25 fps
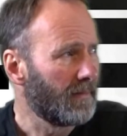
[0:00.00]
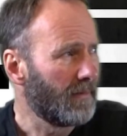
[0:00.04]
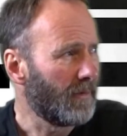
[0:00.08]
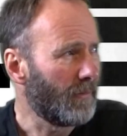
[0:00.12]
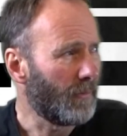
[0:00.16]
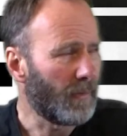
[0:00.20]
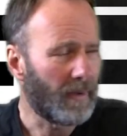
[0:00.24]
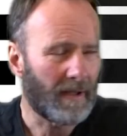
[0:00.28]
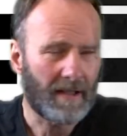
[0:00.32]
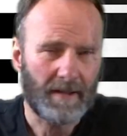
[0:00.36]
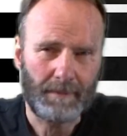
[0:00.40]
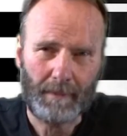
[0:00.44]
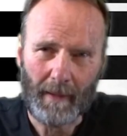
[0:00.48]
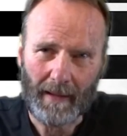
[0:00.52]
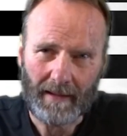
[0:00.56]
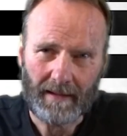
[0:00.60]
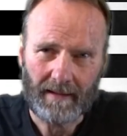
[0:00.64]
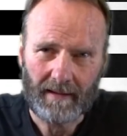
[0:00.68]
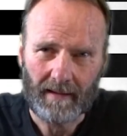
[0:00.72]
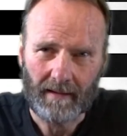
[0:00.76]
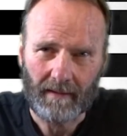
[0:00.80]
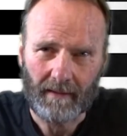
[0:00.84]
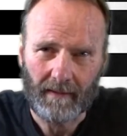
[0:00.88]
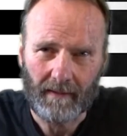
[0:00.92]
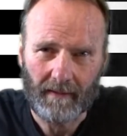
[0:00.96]
you would
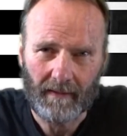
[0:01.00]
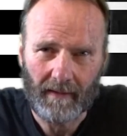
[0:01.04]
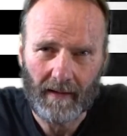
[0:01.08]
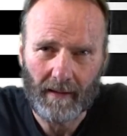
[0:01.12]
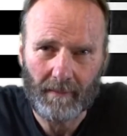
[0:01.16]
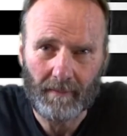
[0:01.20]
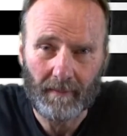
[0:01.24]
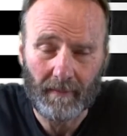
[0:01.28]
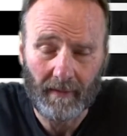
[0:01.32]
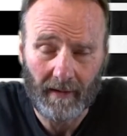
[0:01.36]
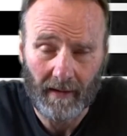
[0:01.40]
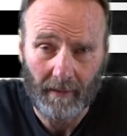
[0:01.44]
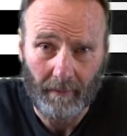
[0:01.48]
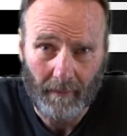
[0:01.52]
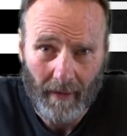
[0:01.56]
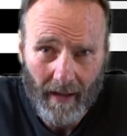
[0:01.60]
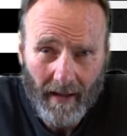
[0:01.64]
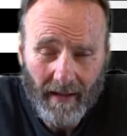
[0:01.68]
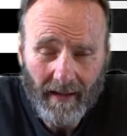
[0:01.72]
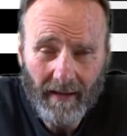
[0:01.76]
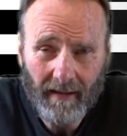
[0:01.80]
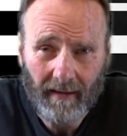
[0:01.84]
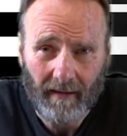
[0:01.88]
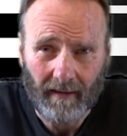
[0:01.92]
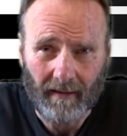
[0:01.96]
expect them in
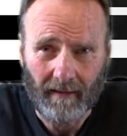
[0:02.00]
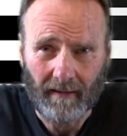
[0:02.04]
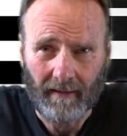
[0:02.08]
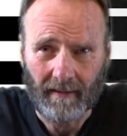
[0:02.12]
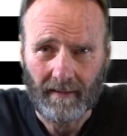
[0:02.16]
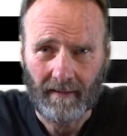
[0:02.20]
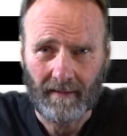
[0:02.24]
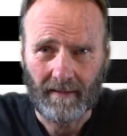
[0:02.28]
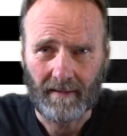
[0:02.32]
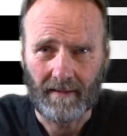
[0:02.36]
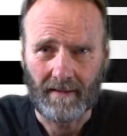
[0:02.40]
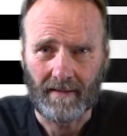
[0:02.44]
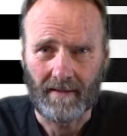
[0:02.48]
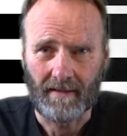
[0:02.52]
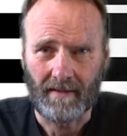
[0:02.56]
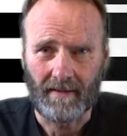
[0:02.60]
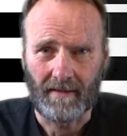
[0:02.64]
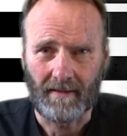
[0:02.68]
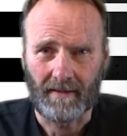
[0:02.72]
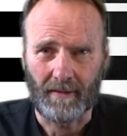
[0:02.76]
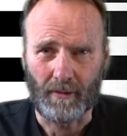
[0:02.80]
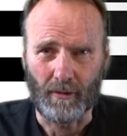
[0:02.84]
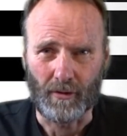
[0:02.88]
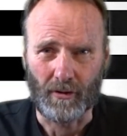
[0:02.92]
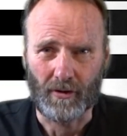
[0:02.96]
America
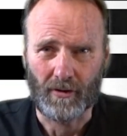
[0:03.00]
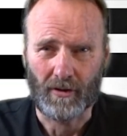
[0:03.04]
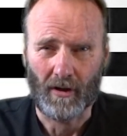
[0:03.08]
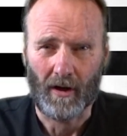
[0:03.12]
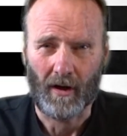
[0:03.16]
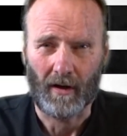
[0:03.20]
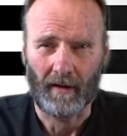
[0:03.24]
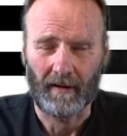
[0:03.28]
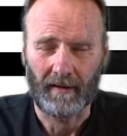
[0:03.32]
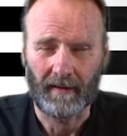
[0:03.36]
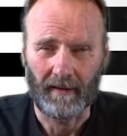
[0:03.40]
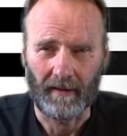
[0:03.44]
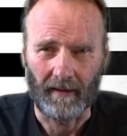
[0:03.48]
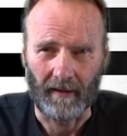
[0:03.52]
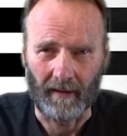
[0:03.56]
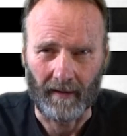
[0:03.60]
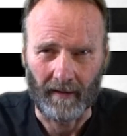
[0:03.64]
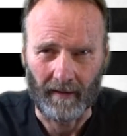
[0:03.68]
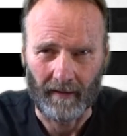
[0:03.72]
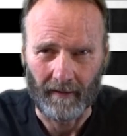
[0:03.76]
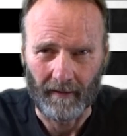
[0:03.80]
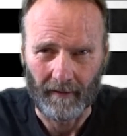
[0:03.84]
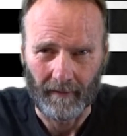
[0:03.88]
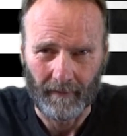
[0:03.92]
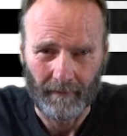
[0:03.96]
to start
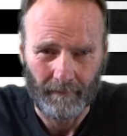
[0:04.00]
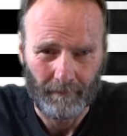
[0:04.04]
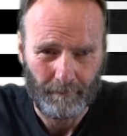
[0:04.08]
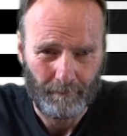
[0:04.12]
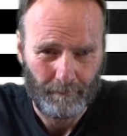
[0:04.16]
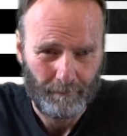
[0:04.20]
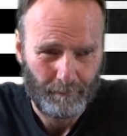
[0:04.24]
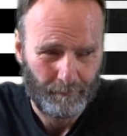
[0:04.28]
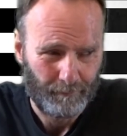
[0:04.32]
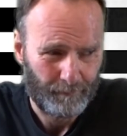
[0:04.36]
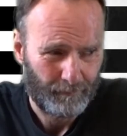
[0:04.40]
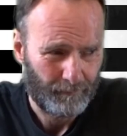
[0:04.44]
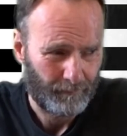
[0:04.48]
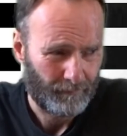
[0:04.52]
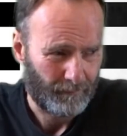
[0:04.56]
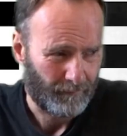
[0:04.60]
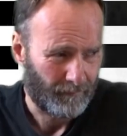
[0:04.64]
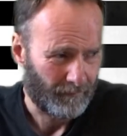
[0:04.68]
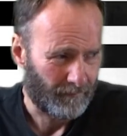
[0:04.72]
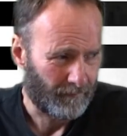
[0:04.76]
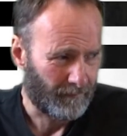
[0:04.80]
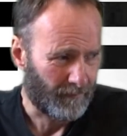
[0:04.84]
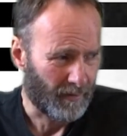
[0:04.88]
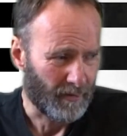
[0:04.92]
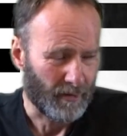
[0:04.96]

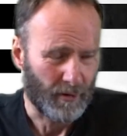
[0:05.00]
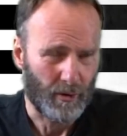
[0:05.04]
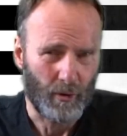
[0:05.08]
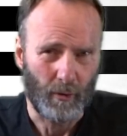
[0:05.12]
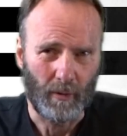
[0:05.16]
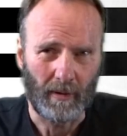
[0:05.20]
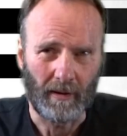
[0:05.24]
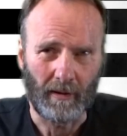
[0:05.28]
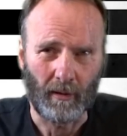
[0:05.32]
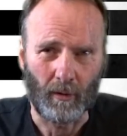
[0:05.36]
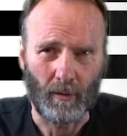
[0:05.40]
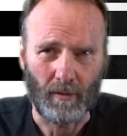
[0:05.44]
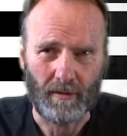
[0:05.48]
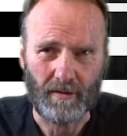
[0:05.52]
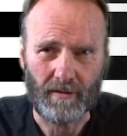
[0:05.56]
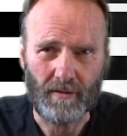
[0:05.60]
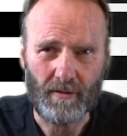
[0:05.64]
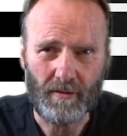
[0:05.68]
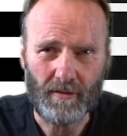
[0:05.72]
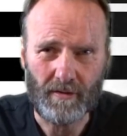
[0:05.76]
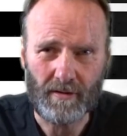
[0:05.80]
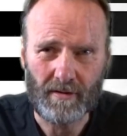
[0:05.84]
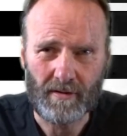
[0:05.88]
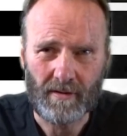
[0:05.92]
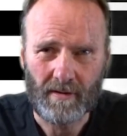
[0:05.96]
pursuing
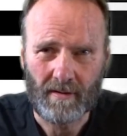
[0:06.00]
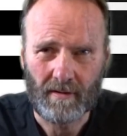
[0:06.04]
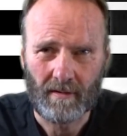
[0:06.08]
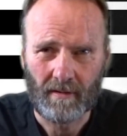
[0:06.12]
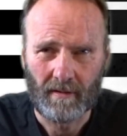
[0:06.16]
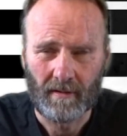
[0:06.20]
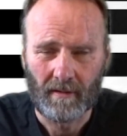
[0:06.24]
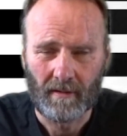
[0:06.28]
lawsuits.